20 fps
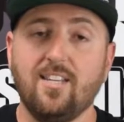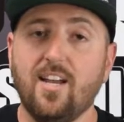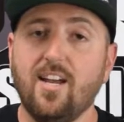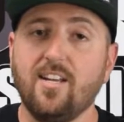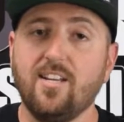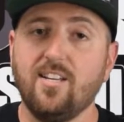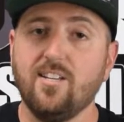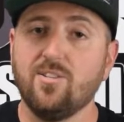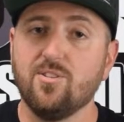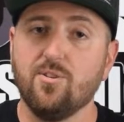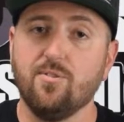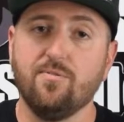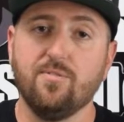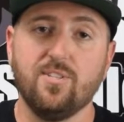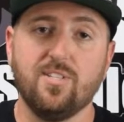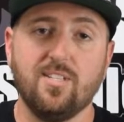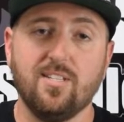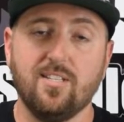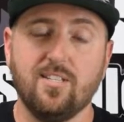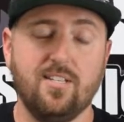tacky
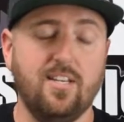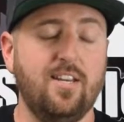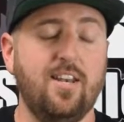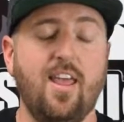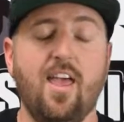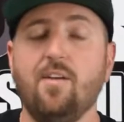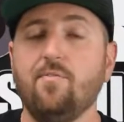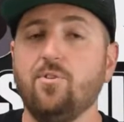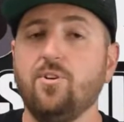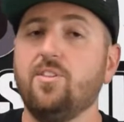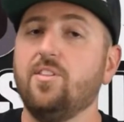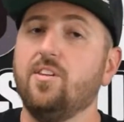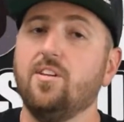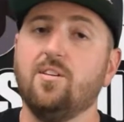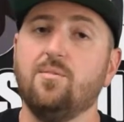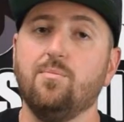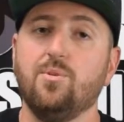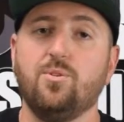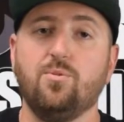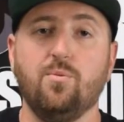surfaces and everything
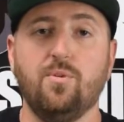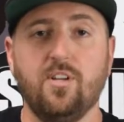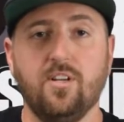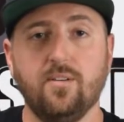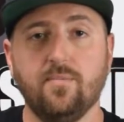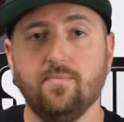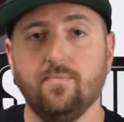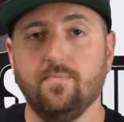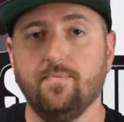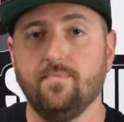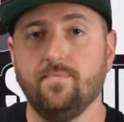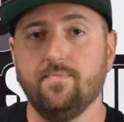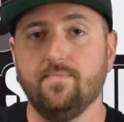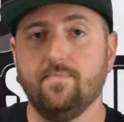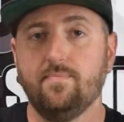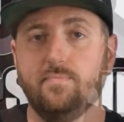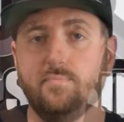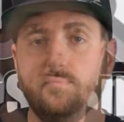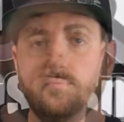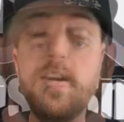in between.
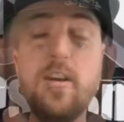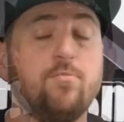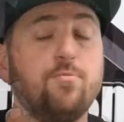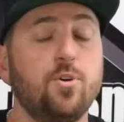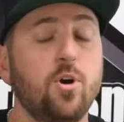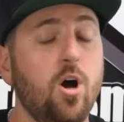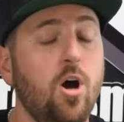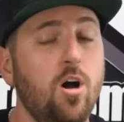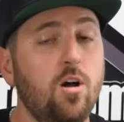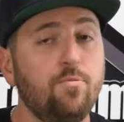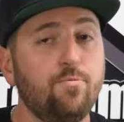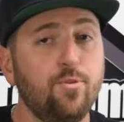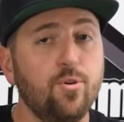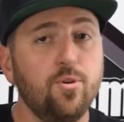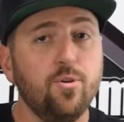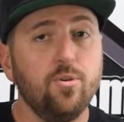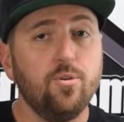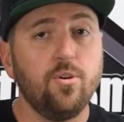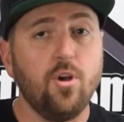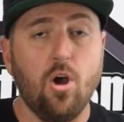Now for
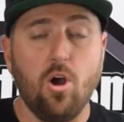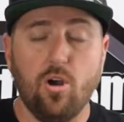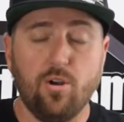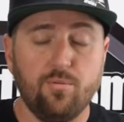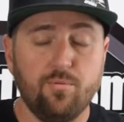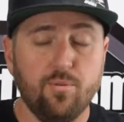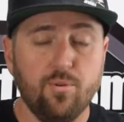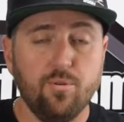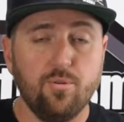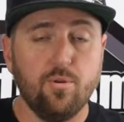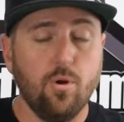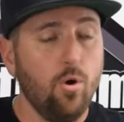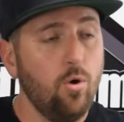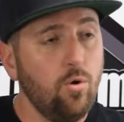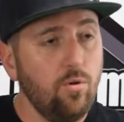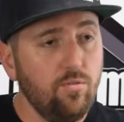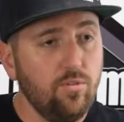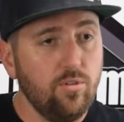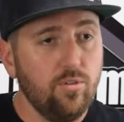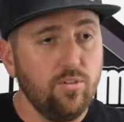off-road, on-road,
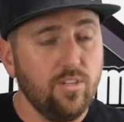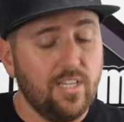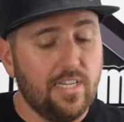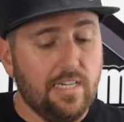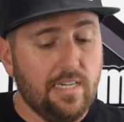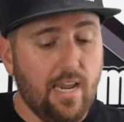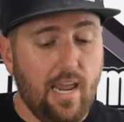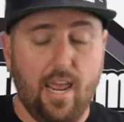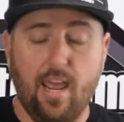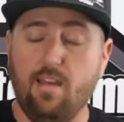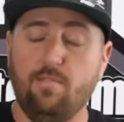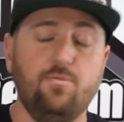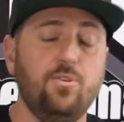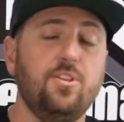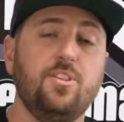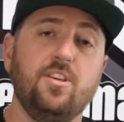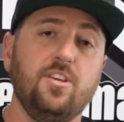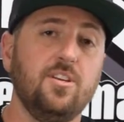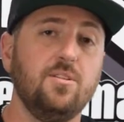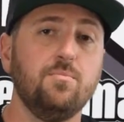oval, and
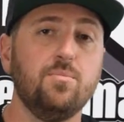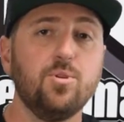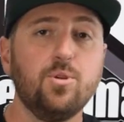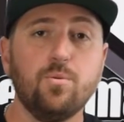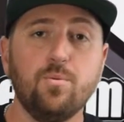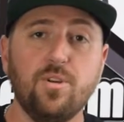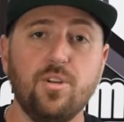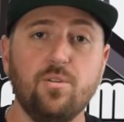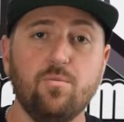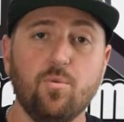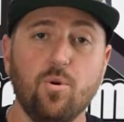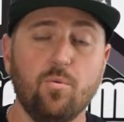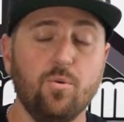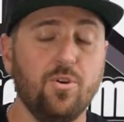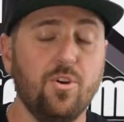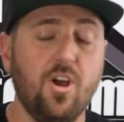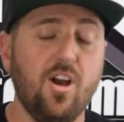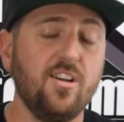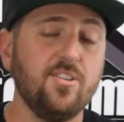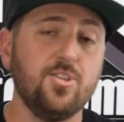everything in between where we're
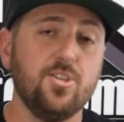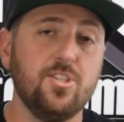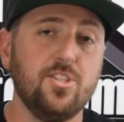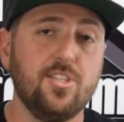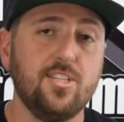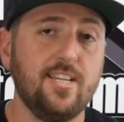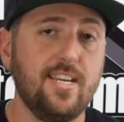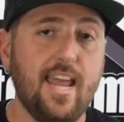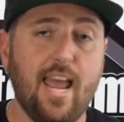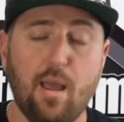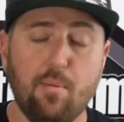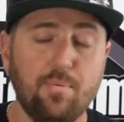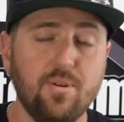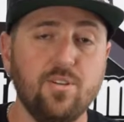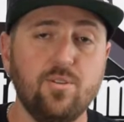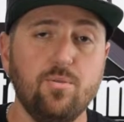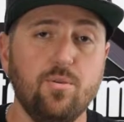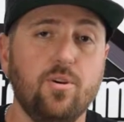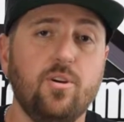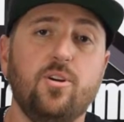not just snapping
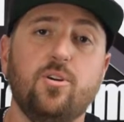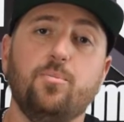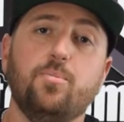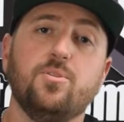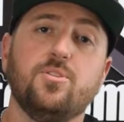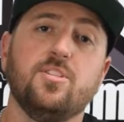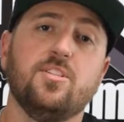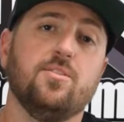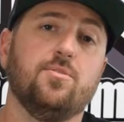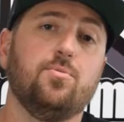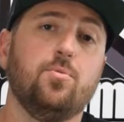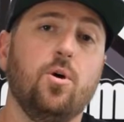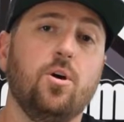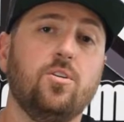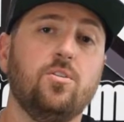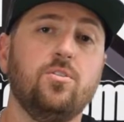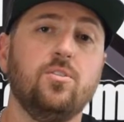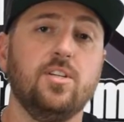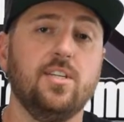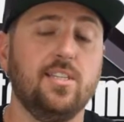to 100%
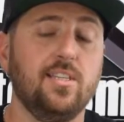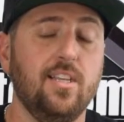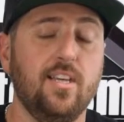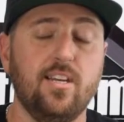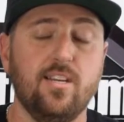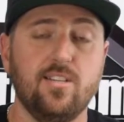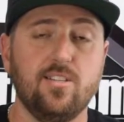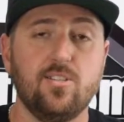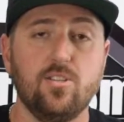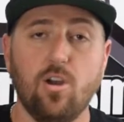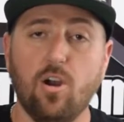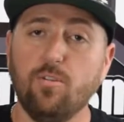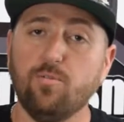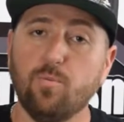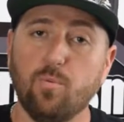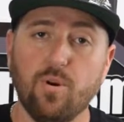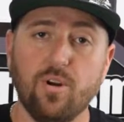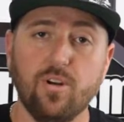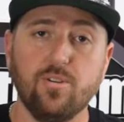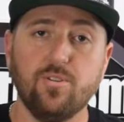throttle and letting
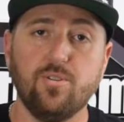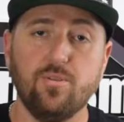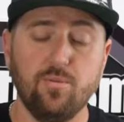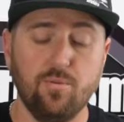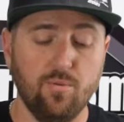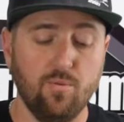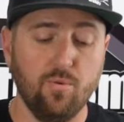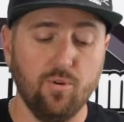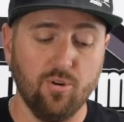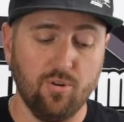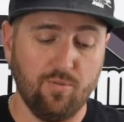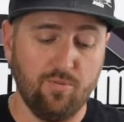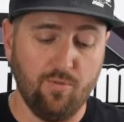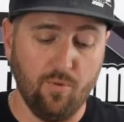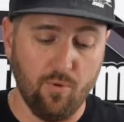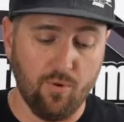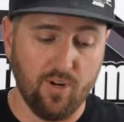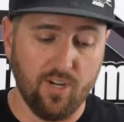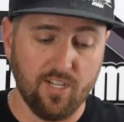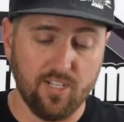software do the work
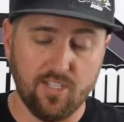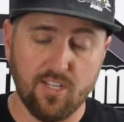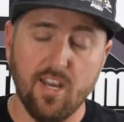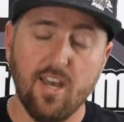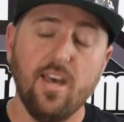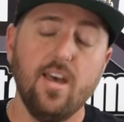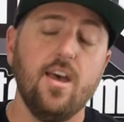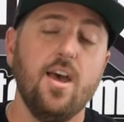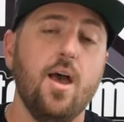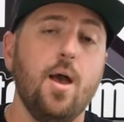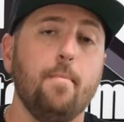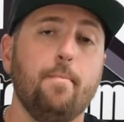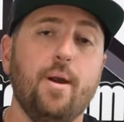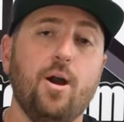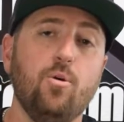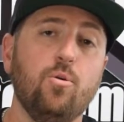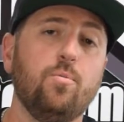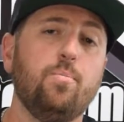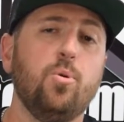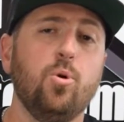for us,
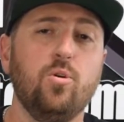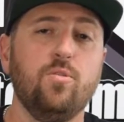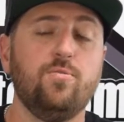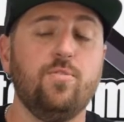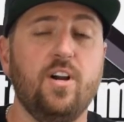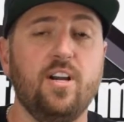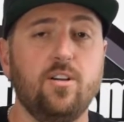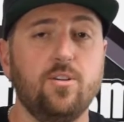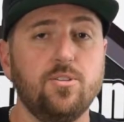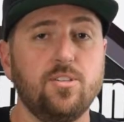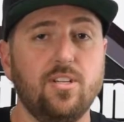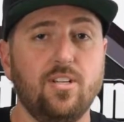Power profiles